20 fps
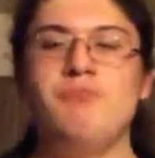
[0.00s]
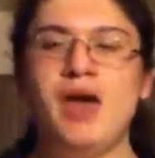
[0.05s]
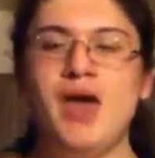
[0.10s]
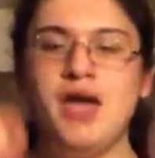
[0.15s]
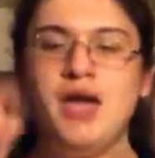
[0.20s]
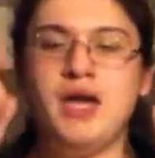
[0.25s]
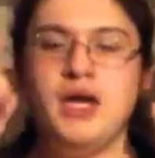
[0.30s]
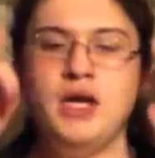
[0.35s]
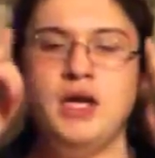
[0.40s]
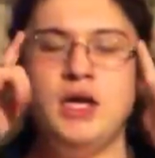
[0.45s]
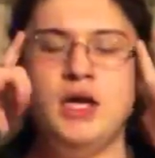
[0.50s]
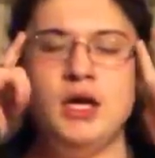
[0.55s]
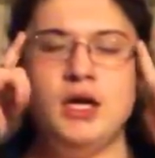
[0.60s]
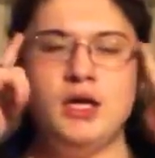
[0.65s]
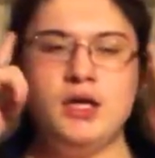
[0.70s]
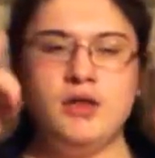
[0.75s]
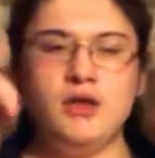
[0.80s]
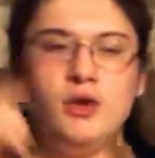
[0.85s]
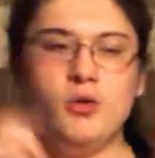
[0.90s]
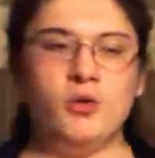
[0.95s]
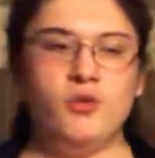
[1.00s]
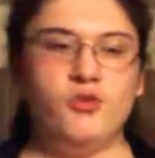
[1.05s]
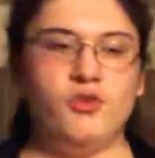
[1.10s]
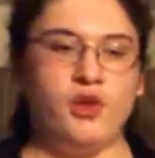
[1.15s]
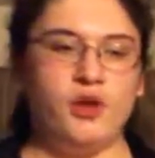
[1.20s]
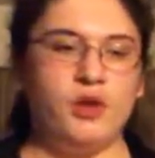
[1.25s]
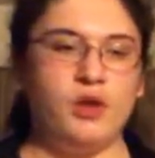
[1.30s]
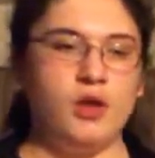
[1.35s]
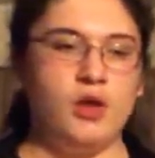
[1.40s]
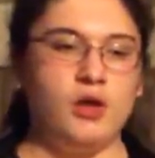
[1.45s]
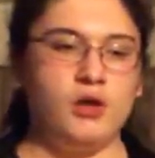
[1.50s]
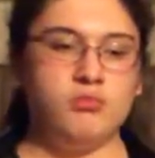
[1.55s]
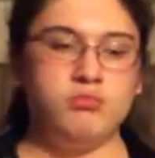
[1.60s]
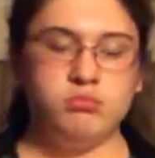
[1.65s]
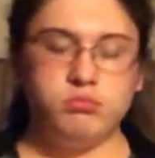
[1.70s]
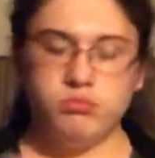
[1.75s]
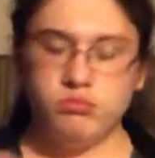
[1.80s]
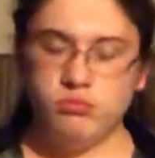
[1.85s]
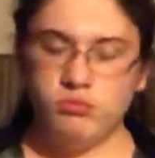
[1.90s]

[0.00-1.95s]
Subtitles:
May. There was a